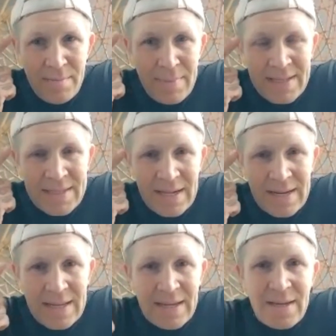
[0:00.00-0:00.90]

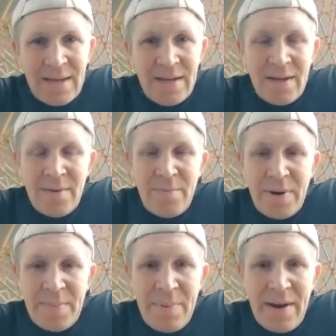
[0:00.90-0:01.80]
mentally
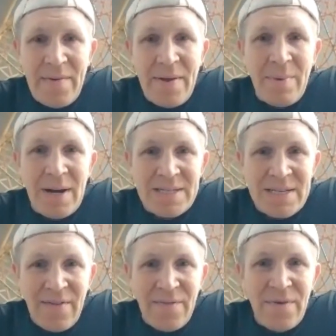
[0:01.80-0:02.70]
preparing
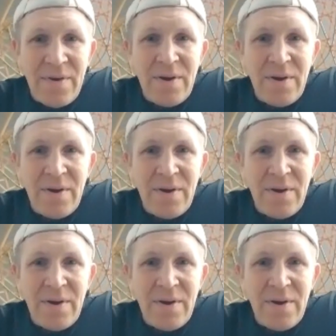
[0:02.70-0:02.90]
myself